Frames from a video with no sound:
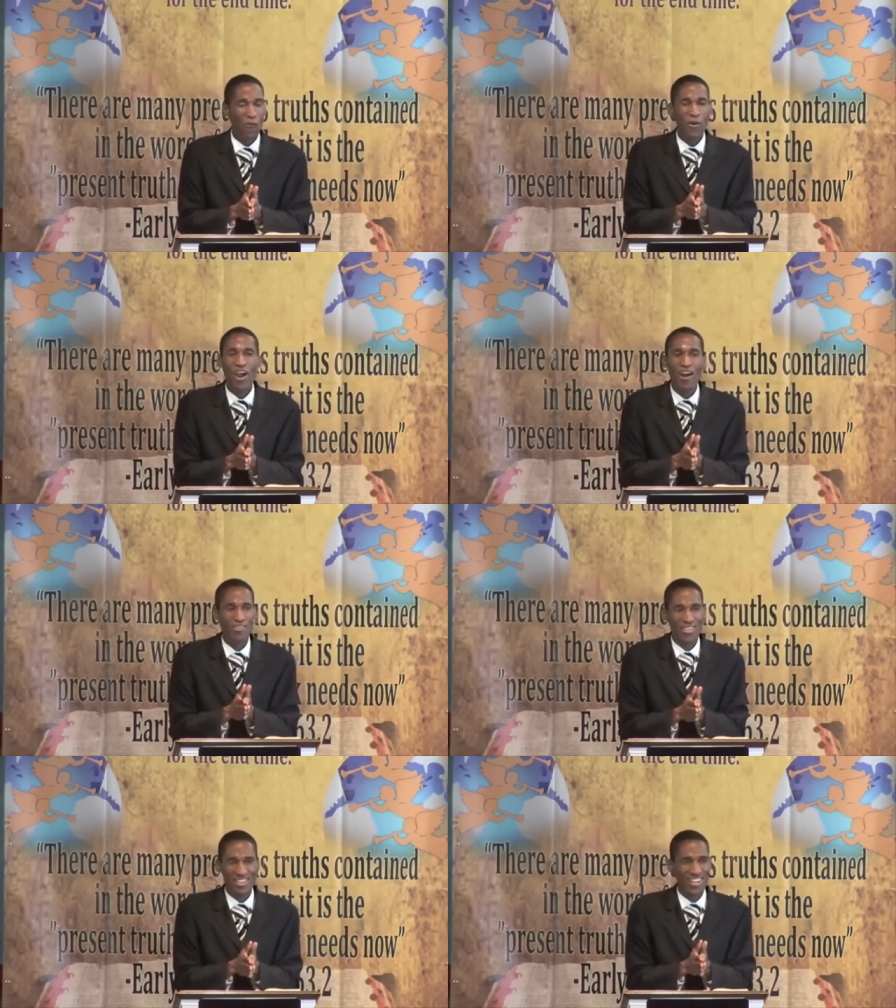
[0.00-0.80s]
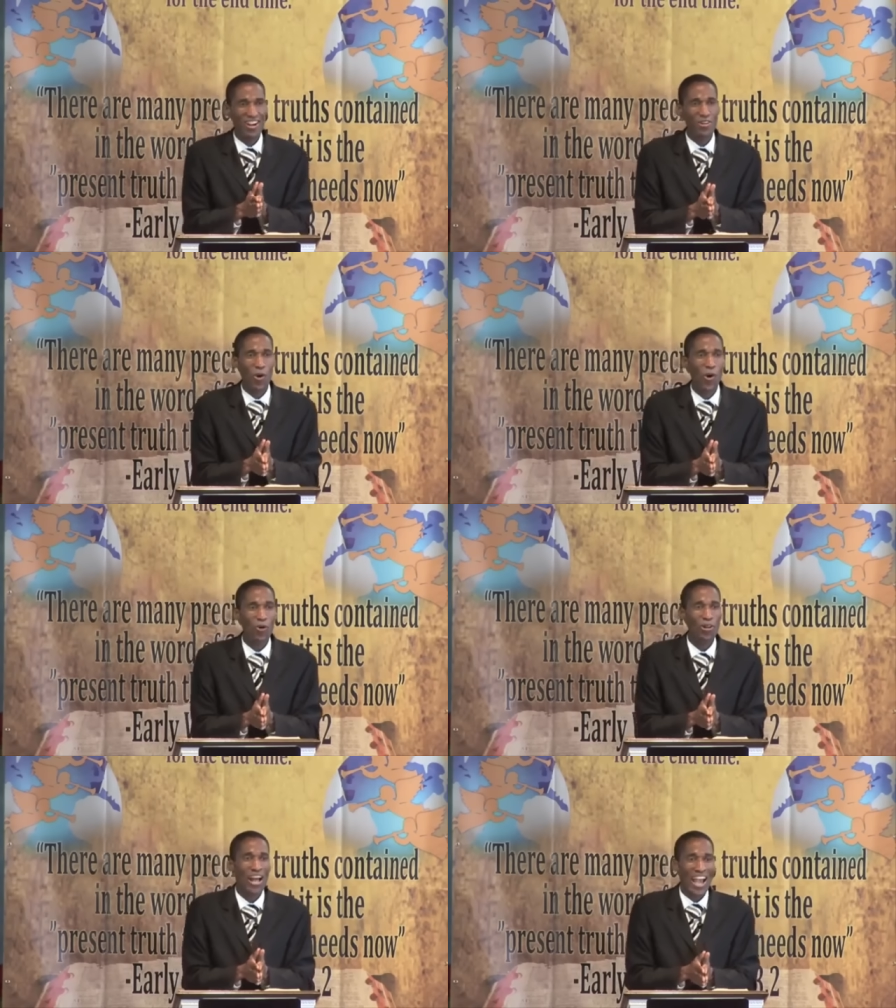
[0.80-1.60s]
We are sitting on
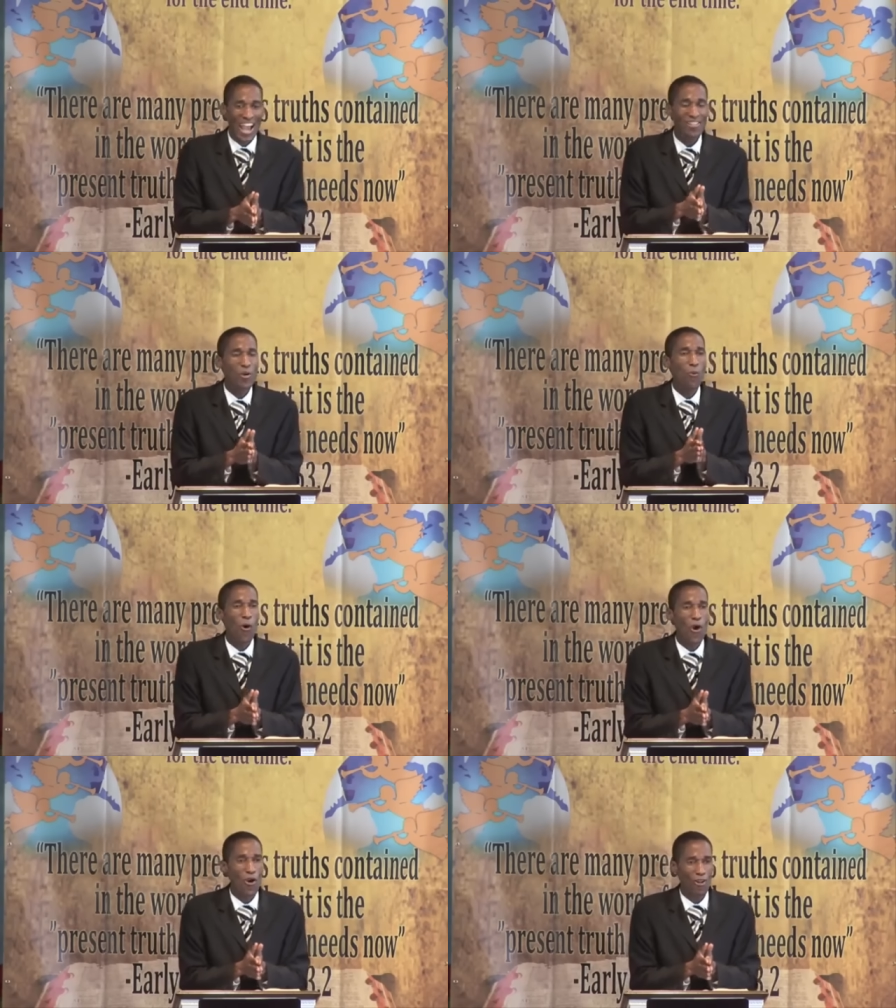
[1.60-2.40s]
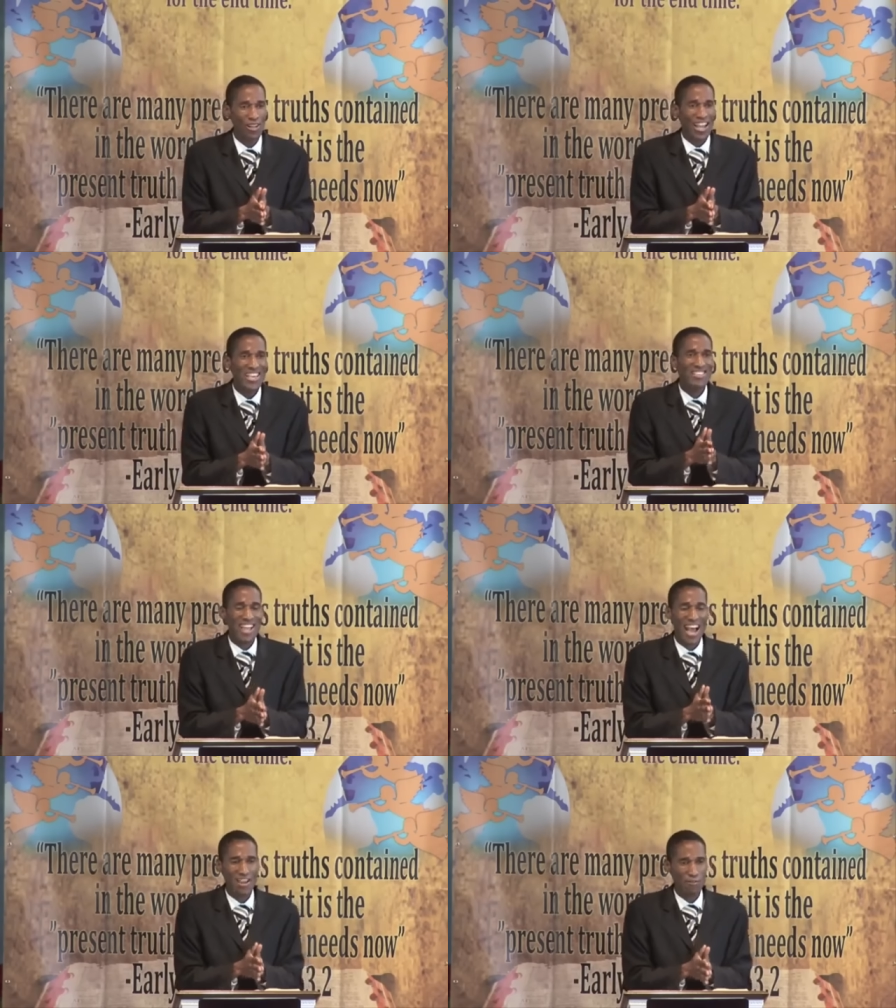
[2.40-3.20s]
gold, and the world is
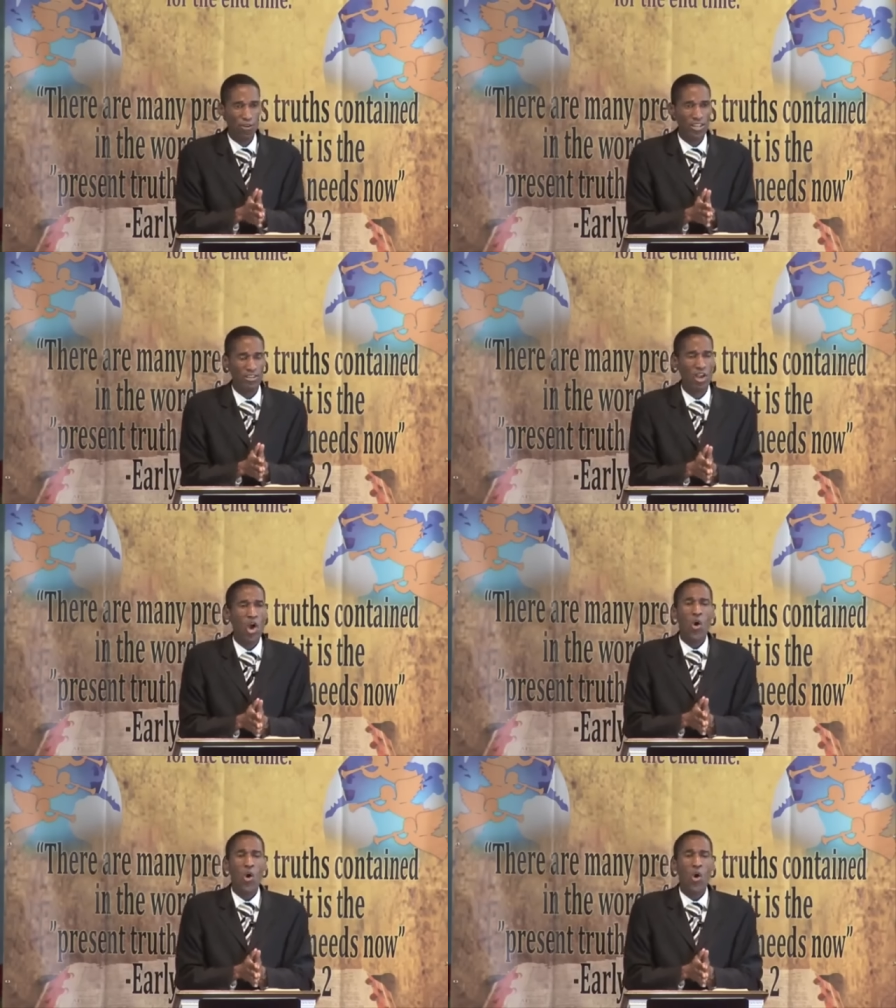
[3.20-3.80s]
dying for this.